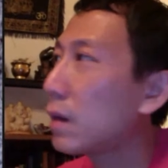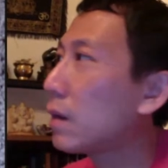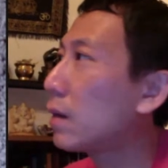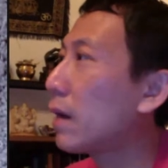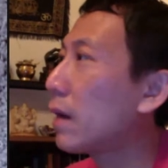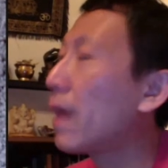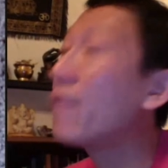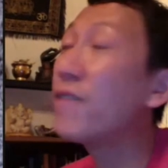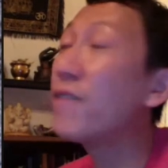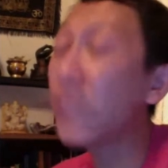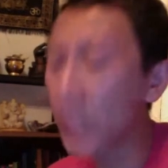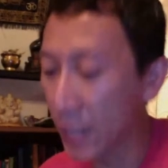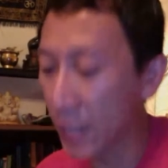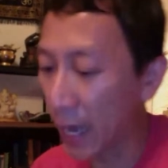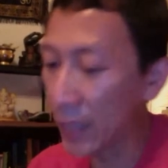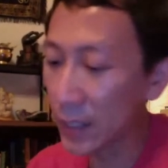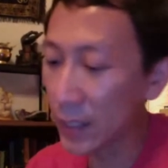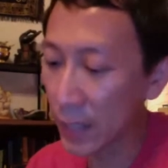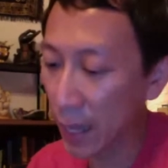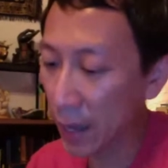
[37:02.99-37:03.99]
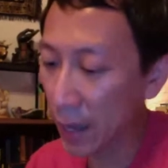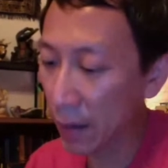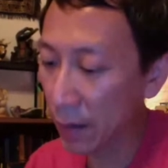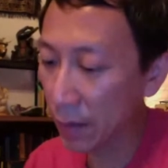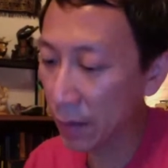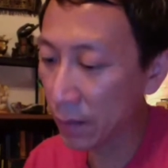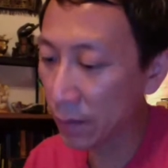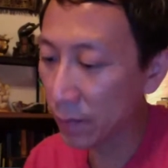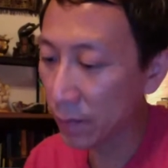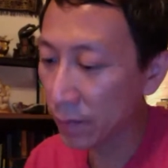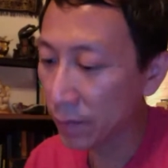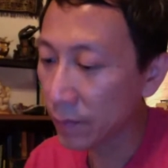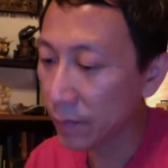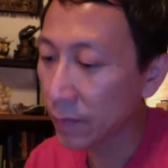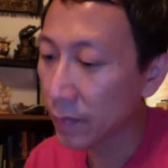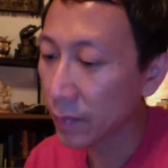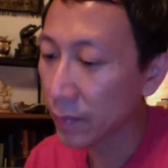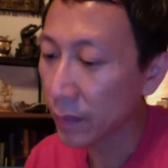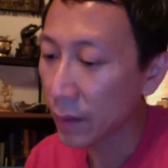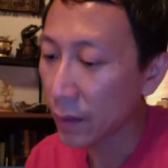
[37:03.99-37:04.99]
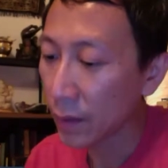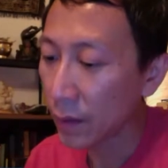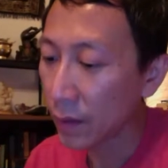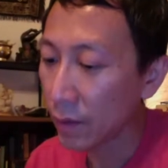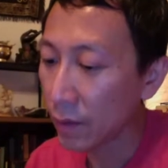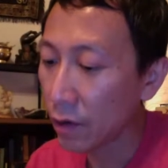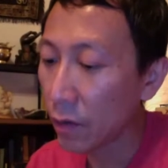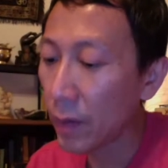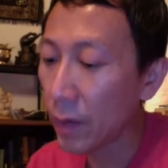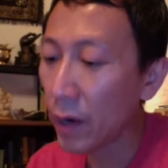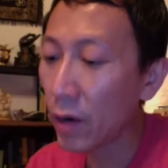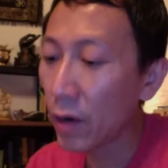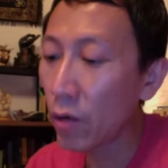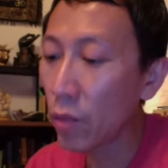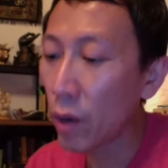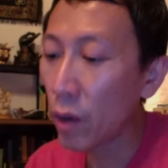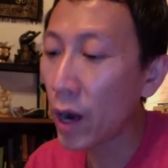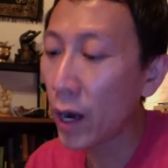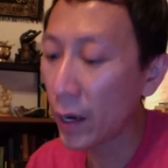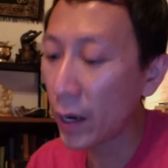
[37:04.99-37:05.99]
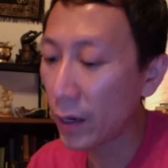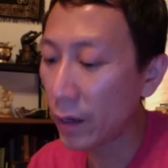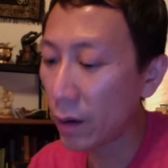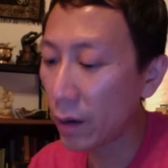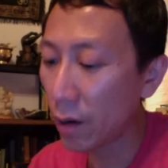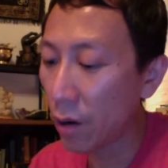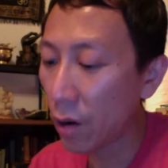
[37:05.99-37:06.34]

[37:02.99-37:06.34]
emphasizing no matter what,